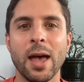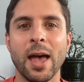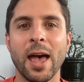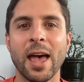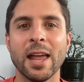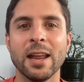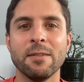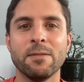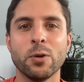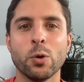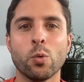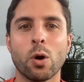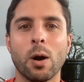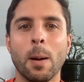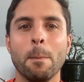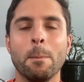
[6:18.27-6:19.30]
And if you
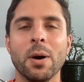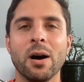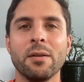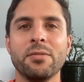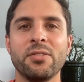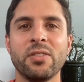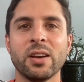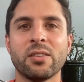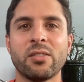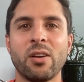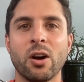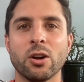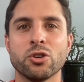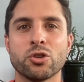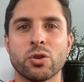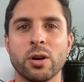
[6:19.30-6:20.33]
were above
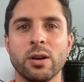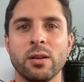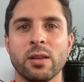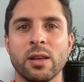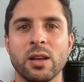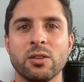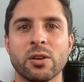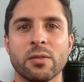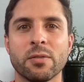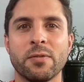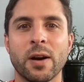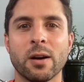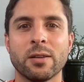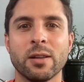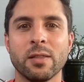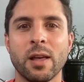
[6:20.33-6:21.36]
600 in your
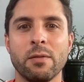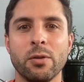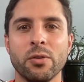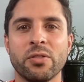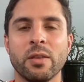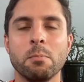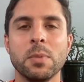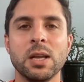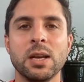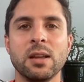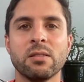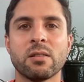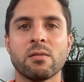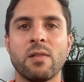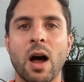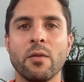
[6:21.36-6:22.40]
ferritin levels, the median
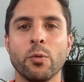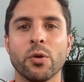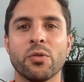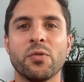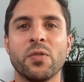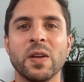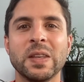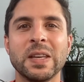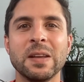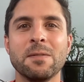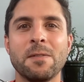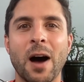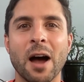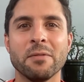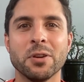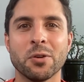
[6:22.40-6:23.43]
survival was
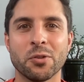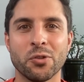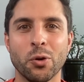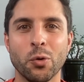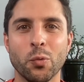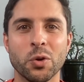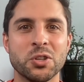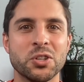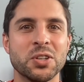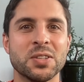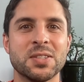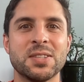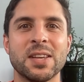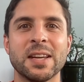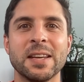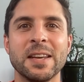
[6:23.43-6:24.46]
55 years old, which is
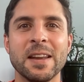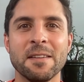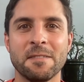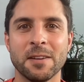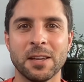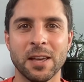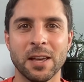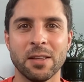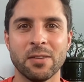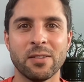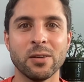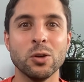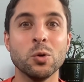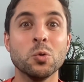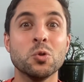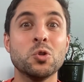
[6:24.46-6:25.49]
significant. So
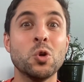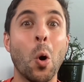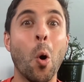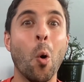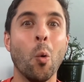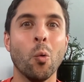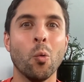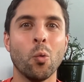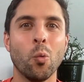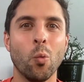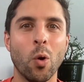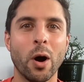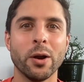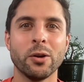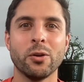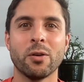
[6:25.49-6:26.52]
you don't
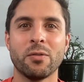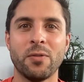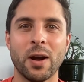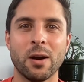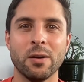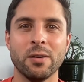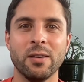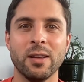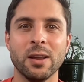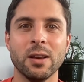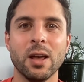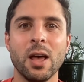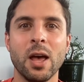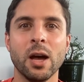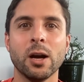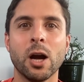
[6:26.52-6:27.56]
want your ferritin
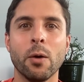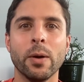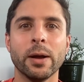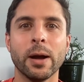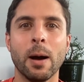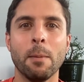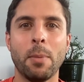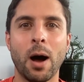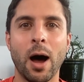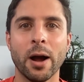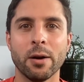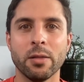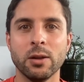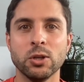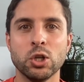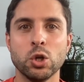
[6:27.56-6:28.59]
going up
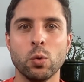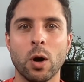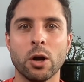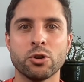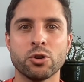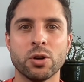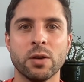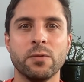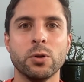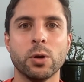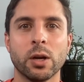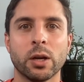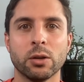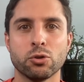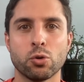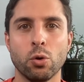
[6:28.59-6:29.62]
higher than 200 if you
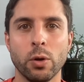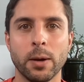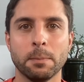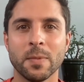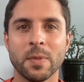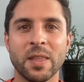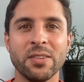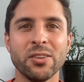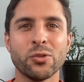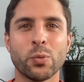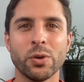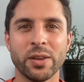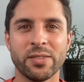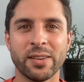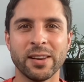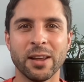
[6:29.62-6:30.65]
can control it. This is
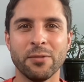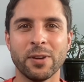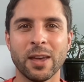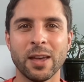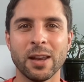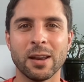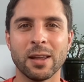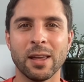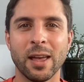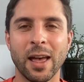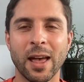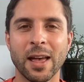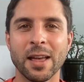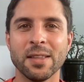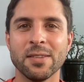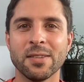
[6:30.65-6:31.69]
really significant,
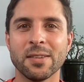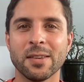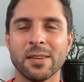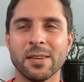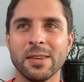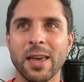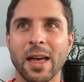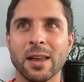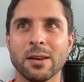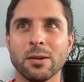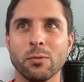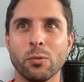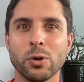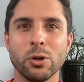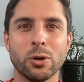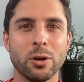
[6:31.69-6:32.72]
and yet
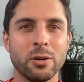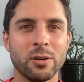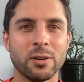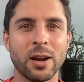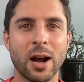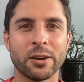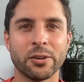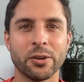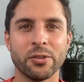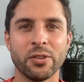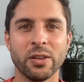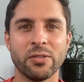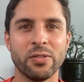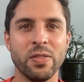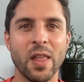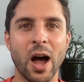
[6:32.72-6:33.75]
when you go to your doctors,
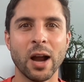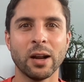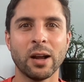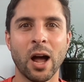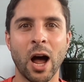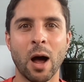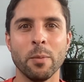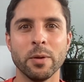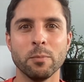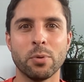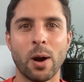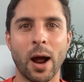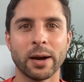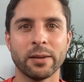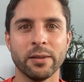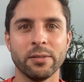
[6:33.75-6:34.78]
it's not common
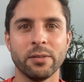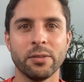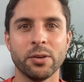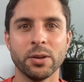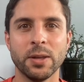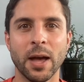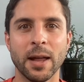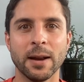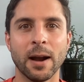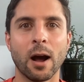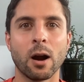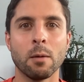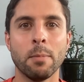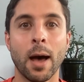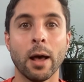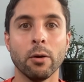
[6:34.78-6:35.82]
practice to get an
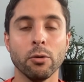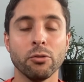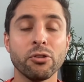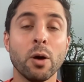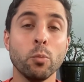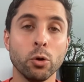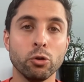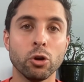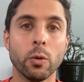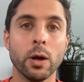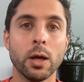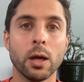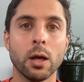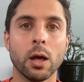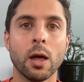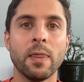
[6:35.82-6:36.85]
iron panel. Some will do
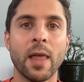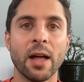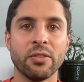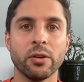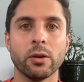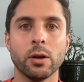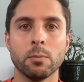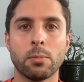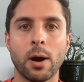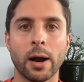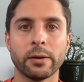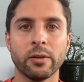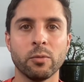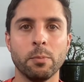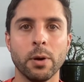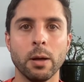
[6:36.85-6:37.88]
it, and that's a good
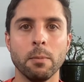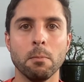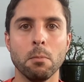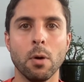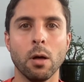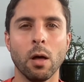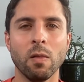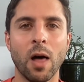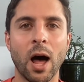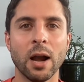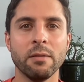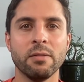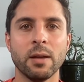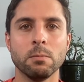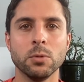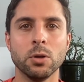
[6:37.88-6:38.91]
practice, but a lot
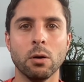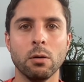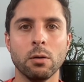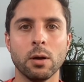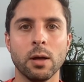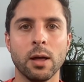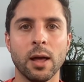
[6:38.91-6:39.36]
of them don't.